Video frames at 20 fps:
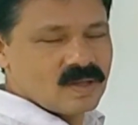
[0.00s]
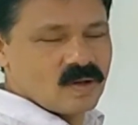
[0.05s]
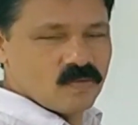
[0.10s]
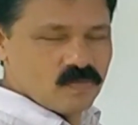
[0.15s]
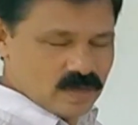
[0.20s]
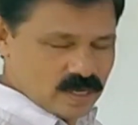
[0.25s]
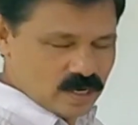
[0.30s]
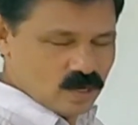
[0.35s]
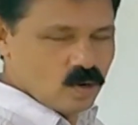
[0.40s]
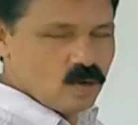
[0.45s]

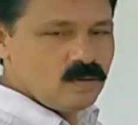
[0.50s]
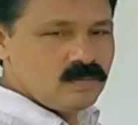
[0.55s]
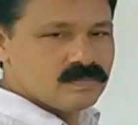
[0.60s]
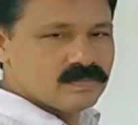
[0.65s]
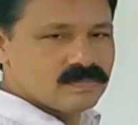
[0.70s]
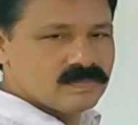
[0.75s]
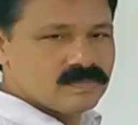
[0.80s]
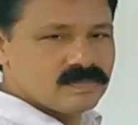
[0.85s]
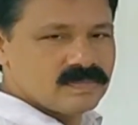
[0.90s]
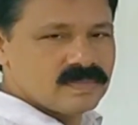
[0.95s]
We know
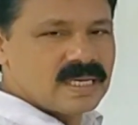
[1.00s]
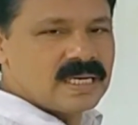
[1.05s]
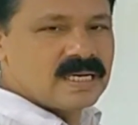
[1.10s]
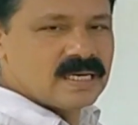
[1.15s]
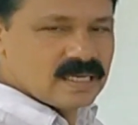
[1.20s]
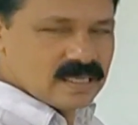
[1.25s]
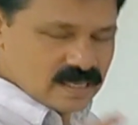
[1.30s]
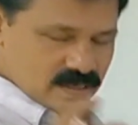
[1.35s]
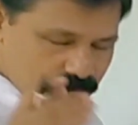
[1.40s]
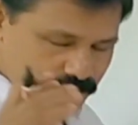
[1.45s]

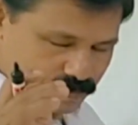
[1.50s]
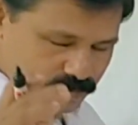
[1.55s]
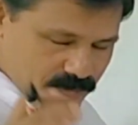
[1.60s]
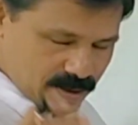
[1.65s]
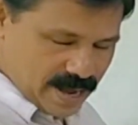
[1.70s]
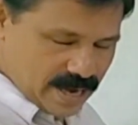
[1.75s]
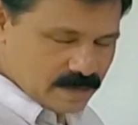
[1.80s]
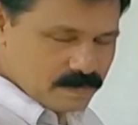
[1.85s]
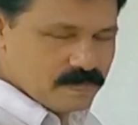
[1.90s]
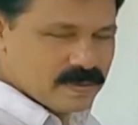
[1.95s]

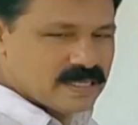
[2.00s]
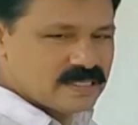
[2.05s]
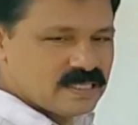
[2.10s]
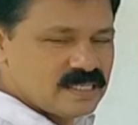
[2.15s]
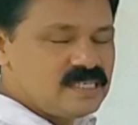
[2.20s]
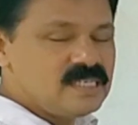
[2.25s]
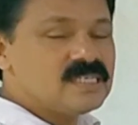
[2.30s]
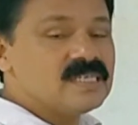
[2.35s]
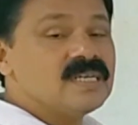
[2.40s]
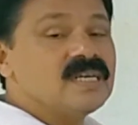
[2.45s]
at
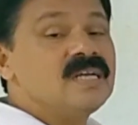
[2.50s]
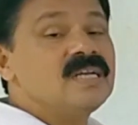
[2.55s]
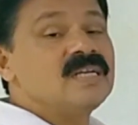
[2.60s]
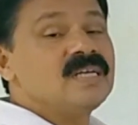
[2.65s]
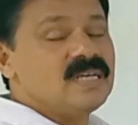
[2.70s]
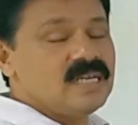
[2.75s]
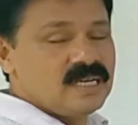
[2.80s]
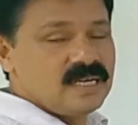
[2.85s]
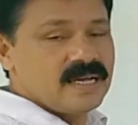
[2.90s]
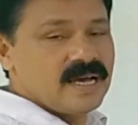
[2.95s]
present in
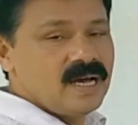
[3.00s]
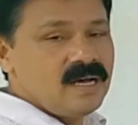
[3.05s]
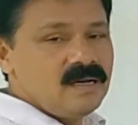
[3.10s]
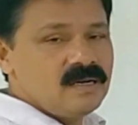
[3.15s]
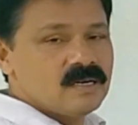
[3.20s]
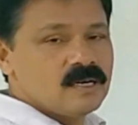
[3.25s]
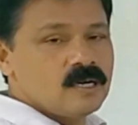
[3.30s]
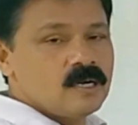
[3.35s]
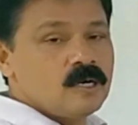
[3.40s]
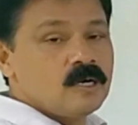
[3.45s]

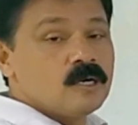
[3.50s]
India,